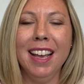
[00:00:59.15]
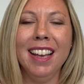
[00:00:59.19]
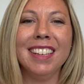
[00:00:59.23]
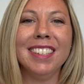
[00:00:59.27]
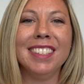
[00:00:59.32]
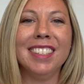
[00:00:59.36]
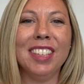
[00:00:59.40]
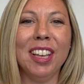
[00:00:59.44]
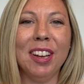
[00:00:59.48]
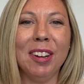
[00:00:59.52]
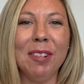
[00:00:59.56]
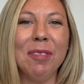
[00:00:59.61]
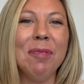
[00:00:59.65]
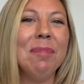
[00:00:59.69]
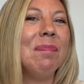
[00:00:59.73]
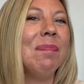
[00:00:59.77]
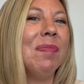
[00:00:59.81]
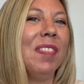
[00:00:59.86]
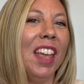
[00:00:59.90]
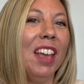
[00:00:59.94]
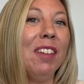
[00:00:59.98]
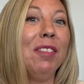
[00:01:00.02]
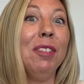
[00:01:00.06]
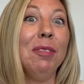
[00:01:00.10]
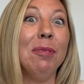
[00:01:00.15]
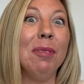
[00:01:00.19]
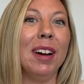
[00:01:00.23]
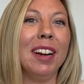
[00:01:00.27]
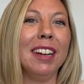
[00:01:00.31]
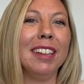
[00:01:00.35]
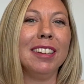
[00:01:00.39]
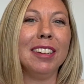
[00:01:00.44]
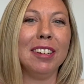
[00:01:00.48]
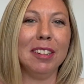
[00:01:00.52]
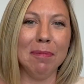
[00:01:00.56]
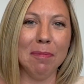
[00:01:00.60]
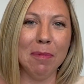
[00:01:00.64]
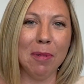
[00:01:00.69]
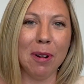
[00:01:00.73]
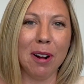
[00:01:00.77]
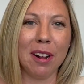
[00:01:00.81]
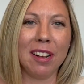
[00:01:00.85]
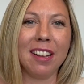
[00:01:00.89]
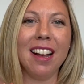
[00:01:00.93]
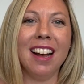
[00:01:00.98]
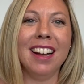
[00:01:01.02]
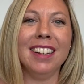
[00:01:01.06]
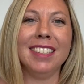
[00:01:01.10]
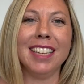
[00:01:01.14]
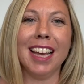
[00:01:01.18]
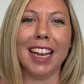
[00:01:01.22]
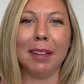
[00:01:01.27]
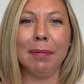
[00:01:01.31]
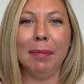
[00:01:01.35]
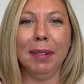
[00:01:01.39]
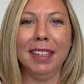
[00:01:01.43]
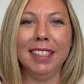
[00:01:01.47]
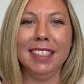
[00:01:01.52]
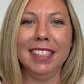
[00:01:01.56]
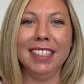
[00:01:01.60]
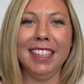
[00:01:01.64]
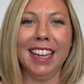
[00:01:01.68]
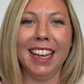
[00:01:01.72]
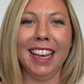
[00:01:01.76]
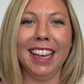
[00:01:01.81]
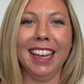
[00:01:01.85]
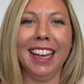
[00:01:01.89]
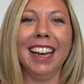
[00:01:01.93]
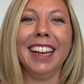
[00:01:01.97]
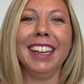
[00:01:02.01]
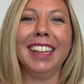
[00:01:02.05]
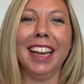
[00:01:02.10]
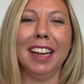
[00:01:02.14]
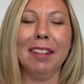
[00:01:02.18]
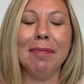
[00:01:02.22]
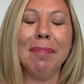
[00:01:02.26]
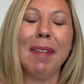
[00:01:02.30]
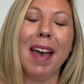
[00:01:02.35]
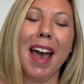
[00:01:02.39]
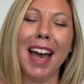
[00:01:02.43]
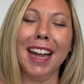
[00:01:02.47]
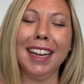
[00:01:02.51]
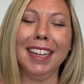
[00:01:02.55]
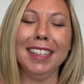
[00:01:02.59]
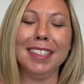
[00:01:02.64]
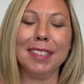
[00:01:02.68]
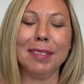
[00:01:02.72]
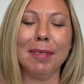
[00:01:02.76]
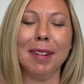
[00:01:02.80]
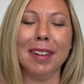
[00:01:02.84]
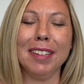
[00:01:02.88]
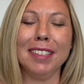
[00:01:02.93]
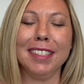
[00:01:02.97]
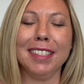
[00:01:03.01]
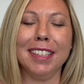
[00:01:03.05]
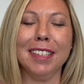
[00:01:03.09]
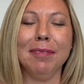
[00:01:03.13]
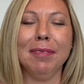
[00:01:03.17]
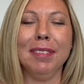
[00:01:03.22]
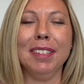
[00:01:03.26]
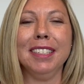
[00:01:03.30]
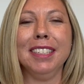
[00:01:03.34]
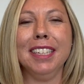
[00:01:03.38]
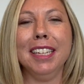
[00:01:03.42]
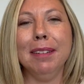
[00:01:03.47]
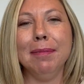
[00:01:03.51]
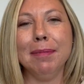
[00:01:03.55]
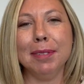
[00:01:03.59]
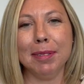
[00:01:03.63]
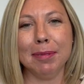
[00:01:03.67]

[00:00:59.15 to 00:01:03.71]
So if you want to learn more, contact me today. Again, Patty Swanson with Team